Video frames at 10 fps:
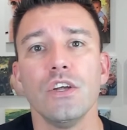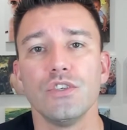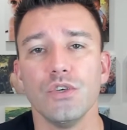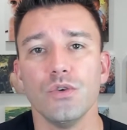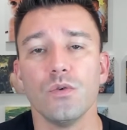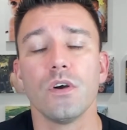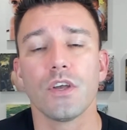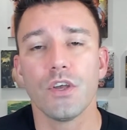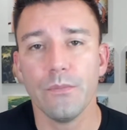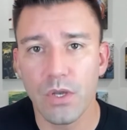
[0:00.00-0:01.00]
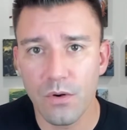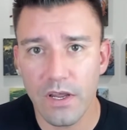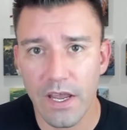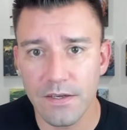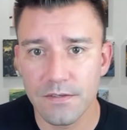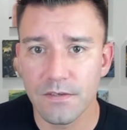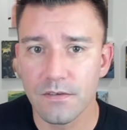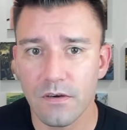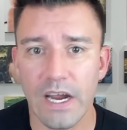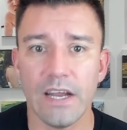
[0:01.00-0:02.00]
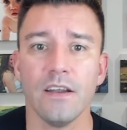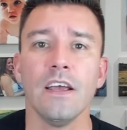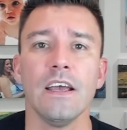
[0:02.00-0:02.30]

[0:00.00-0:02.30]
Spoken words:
to communicate, right?